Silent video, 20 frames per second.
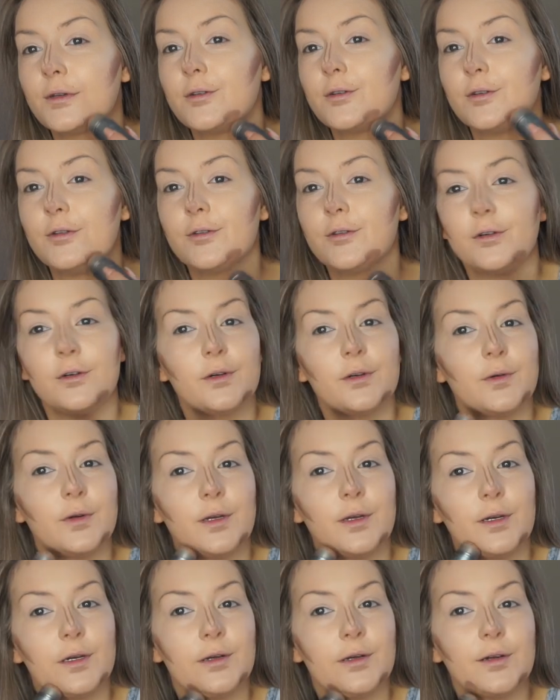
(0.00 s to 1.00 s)
because she's got
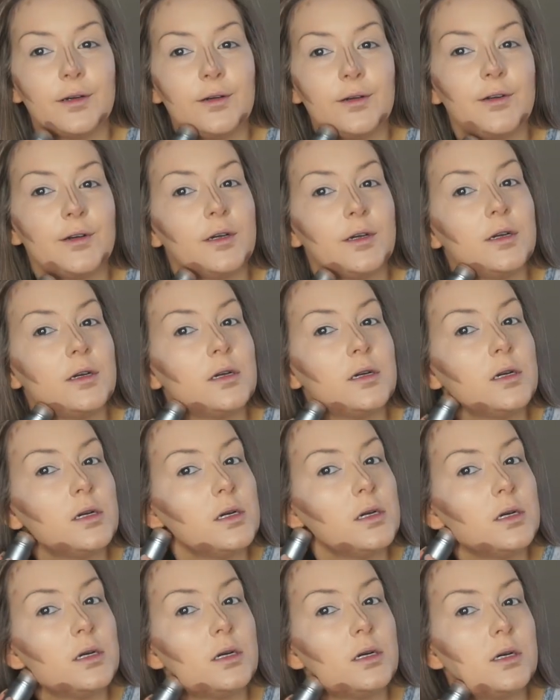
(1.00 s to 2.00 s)
quite a
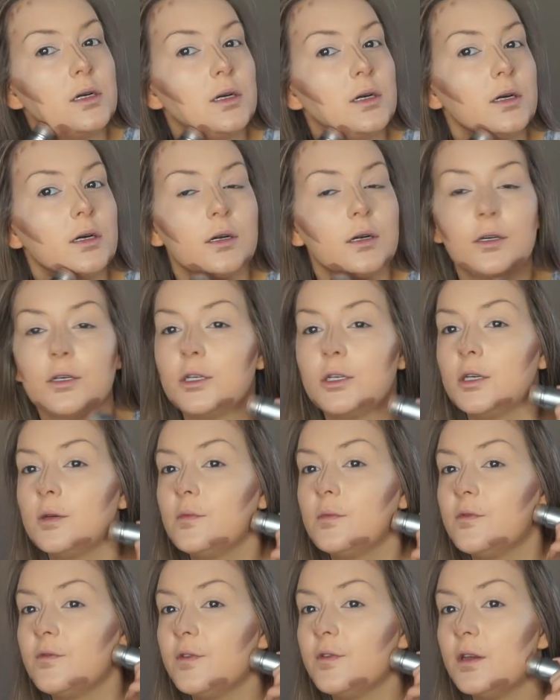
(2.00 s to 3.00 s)

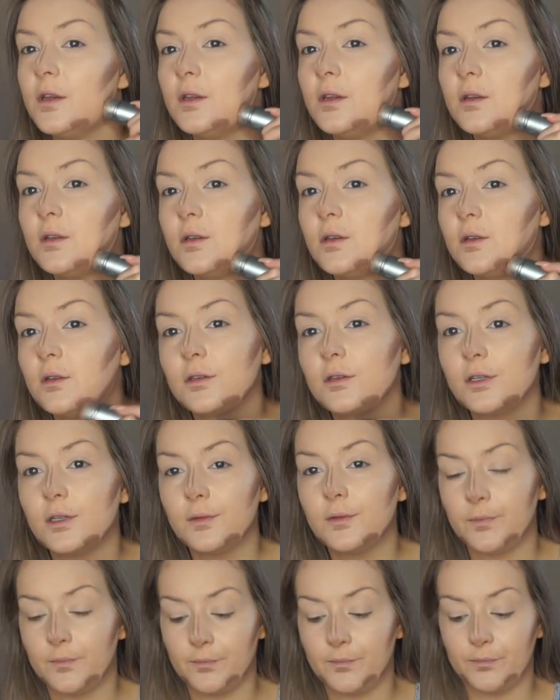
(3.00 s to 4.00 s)
heart-shaped face, doesn't she?